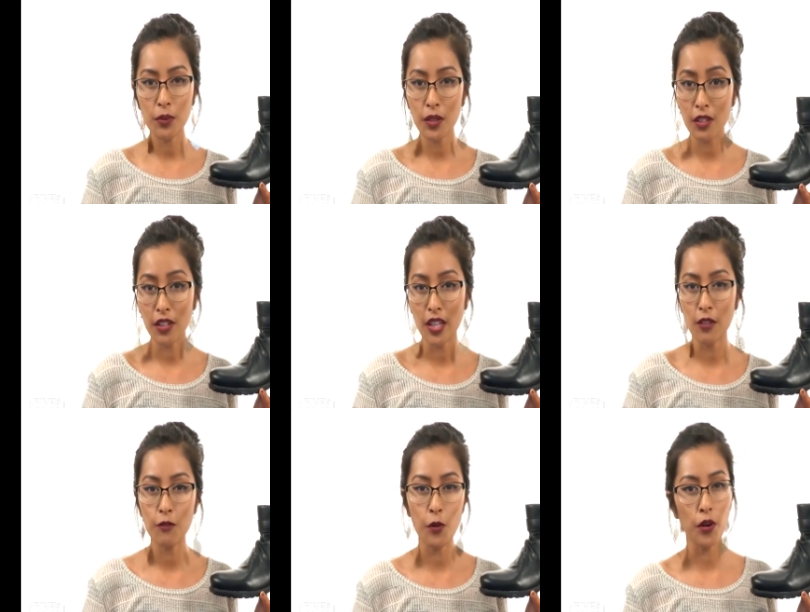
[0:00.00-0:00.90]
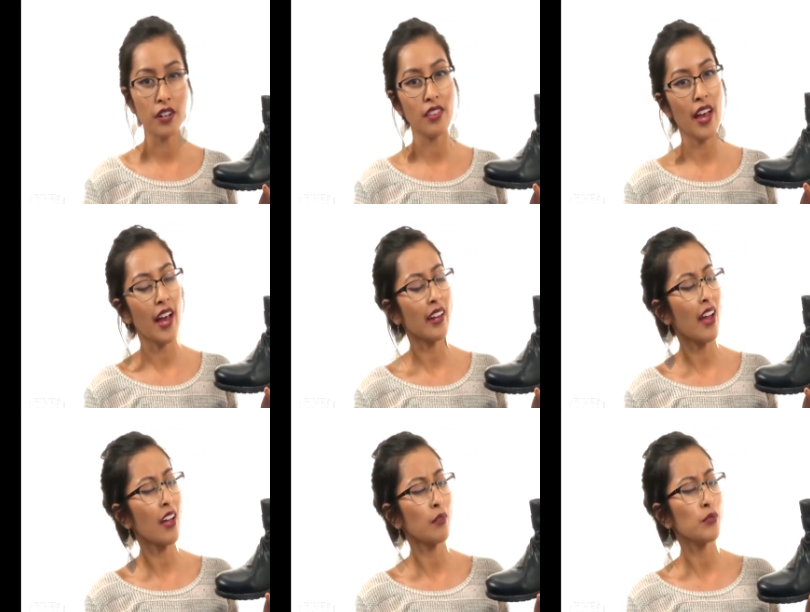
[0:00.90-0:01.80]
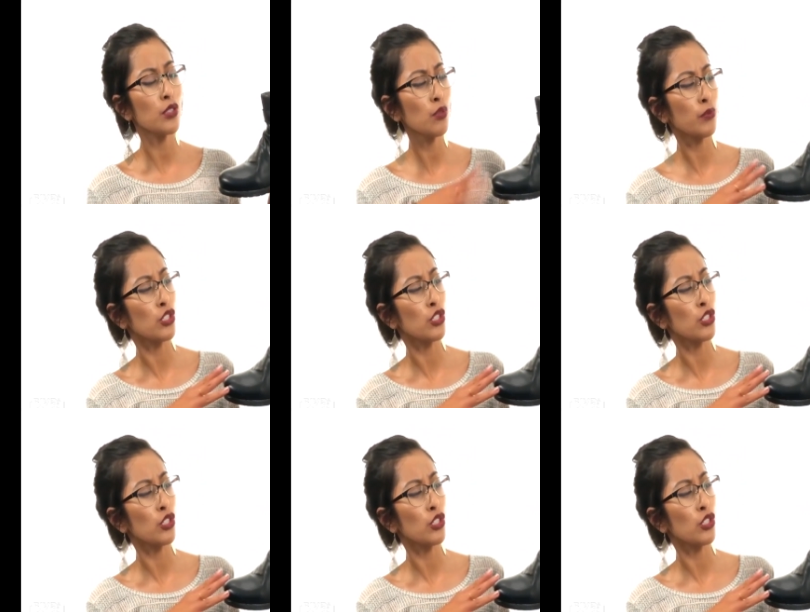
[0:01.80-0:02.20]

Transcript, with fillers: were looking for that I'm super